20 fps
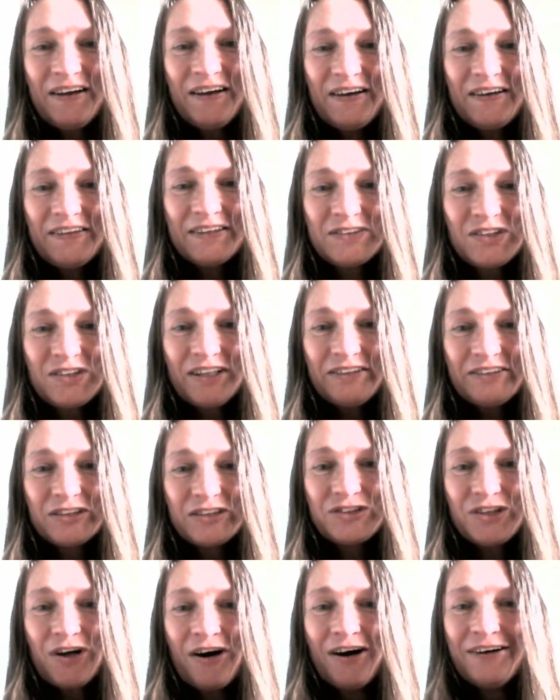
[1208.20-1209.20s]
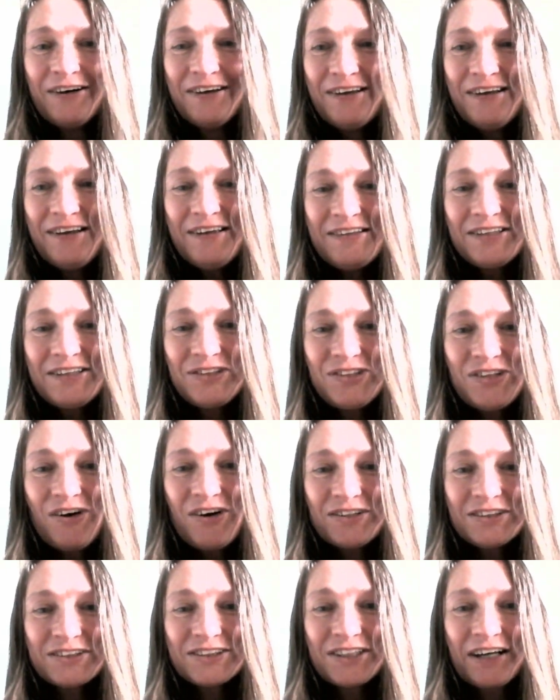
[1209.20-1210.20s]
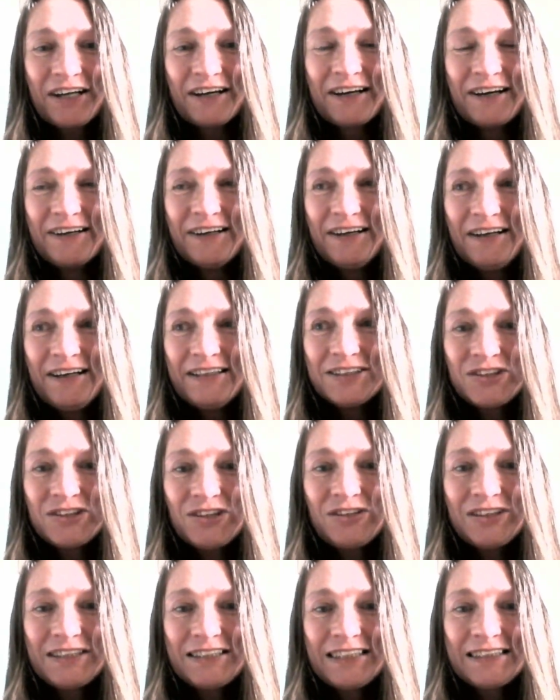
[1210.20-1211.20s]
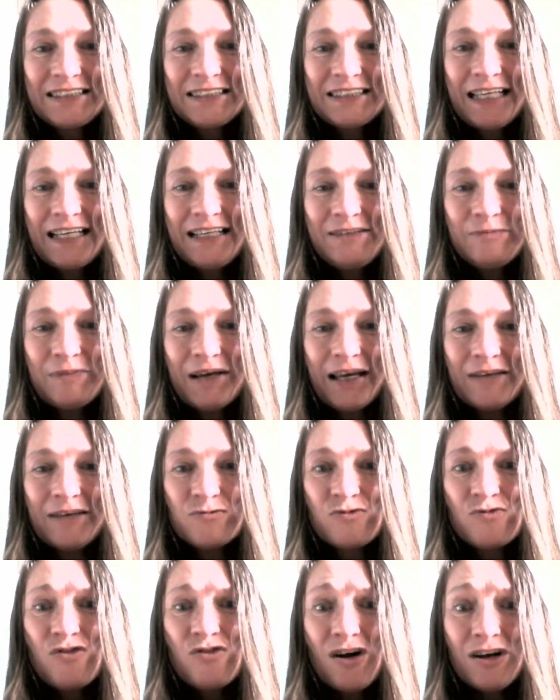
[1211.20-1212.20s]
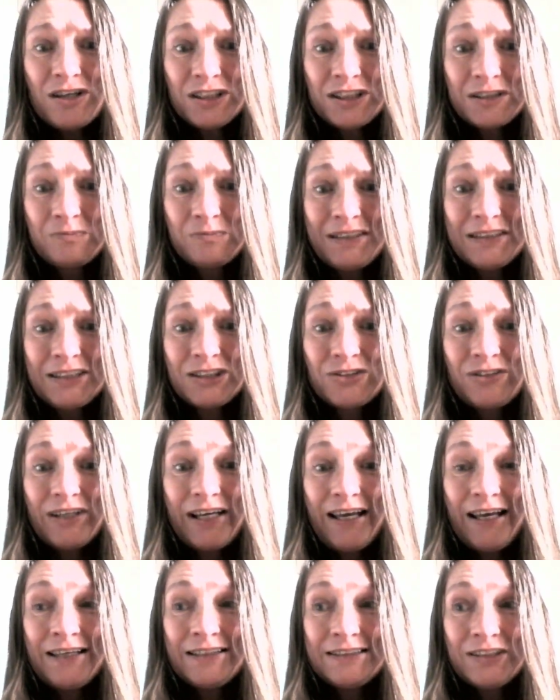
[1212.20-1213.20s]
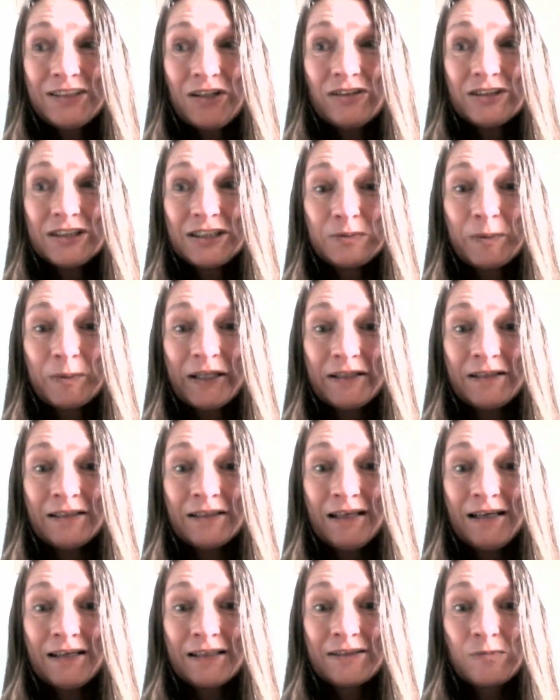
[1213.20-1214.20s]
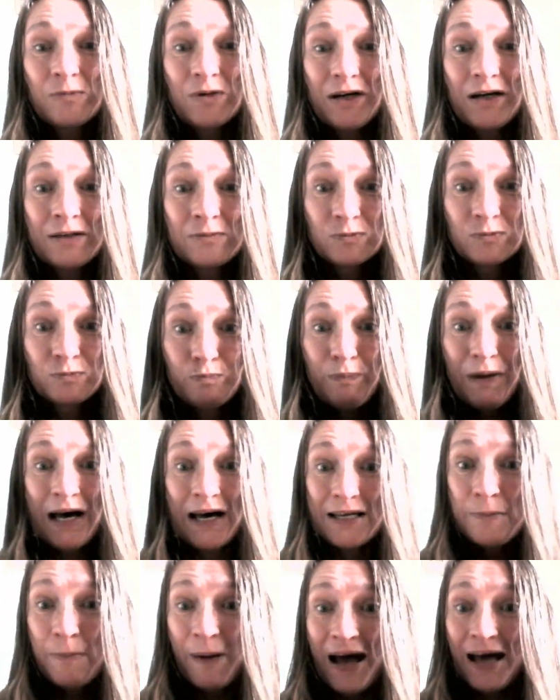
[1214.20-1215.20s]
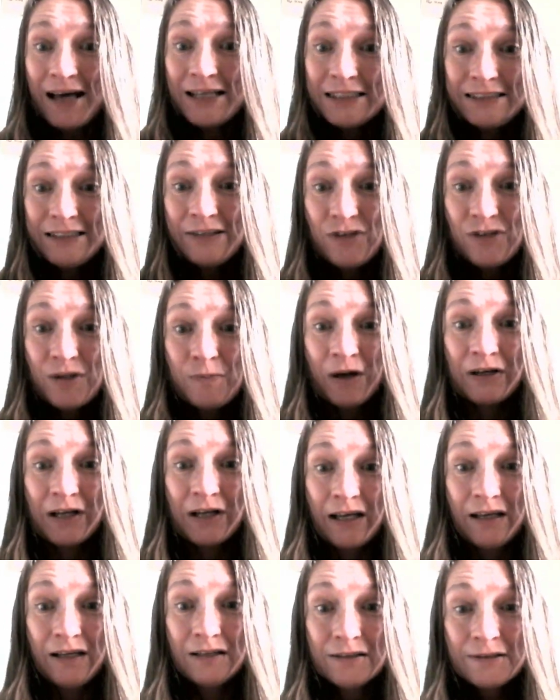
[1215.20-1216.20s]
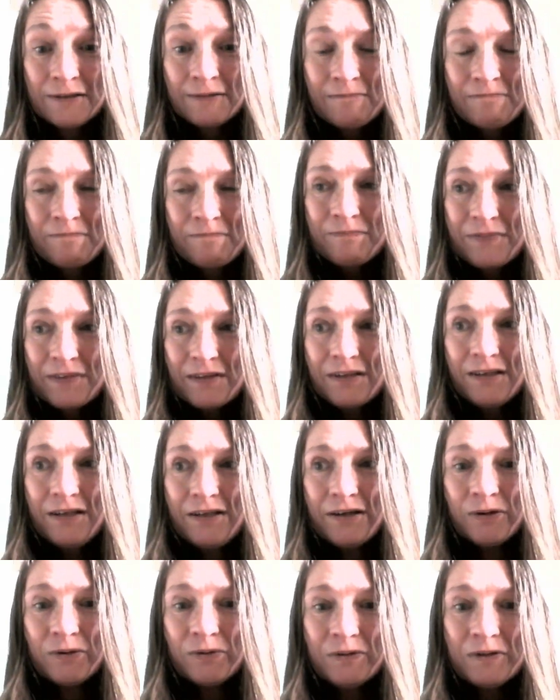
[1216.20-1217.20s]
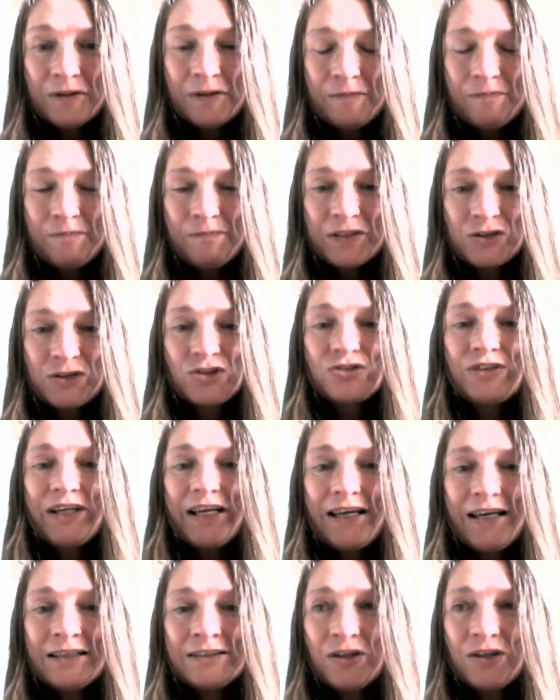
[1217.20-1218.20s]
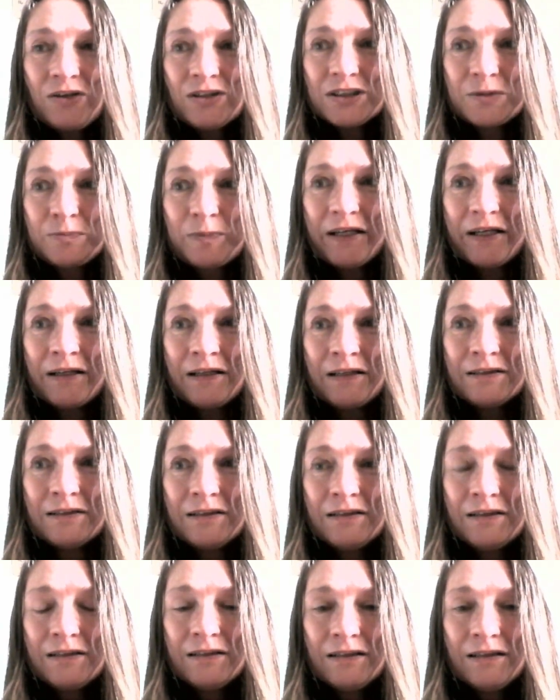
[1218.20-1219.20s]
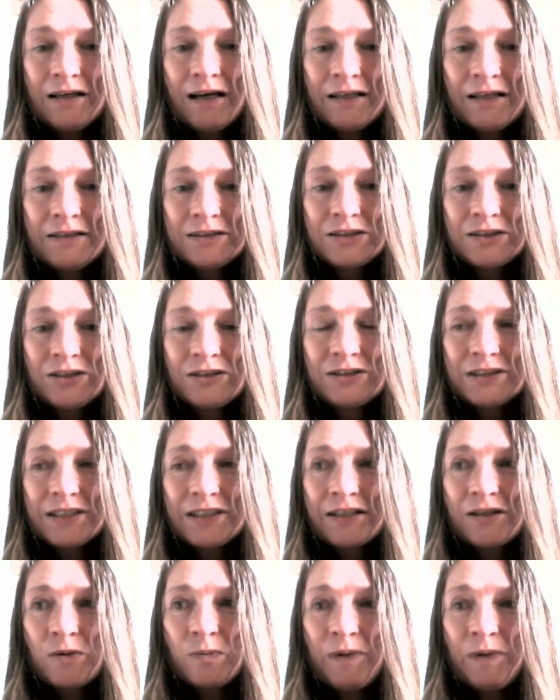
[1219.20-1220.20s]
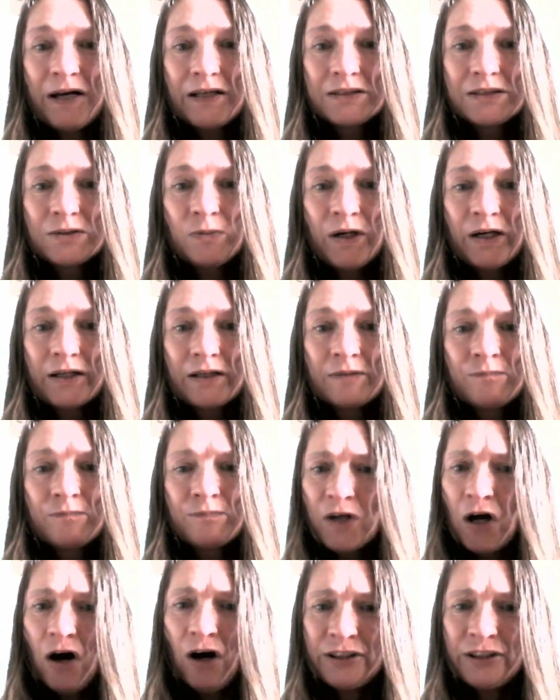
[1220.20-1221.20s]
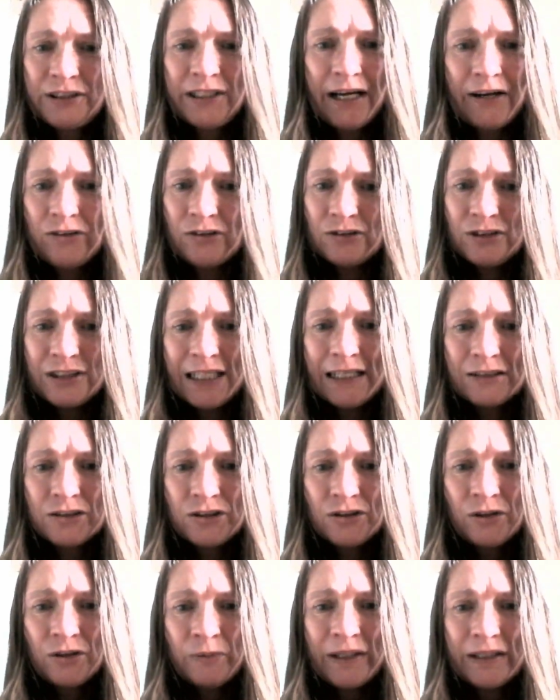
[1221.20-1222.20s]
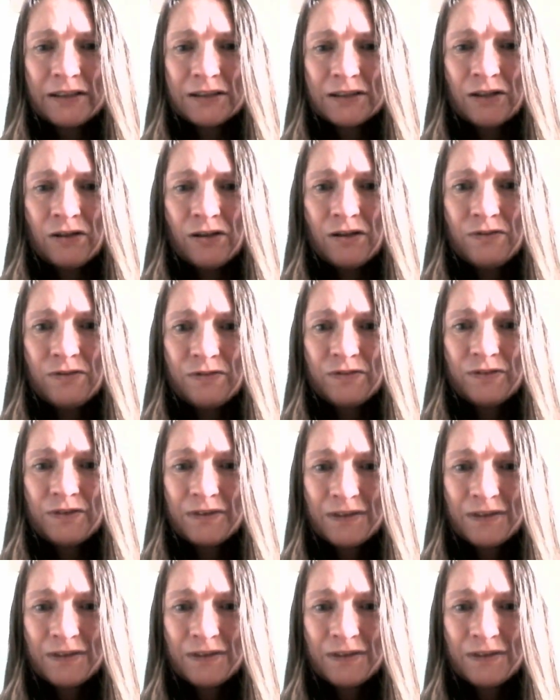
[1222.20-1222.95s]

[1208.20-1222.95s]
The doctor, as soon as he's seen me, rushed me straight into hospital. I bypassed everybody, you know, straight into hospital. And as soon as I got back to work, how dare you take 2 weeks off?